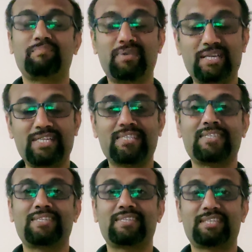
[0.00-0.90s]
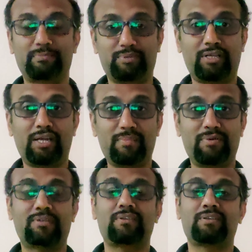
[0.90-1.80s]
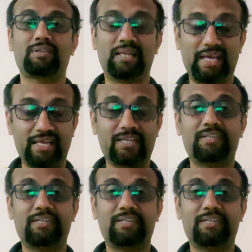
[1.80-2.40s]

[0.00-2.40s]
please subscribe, like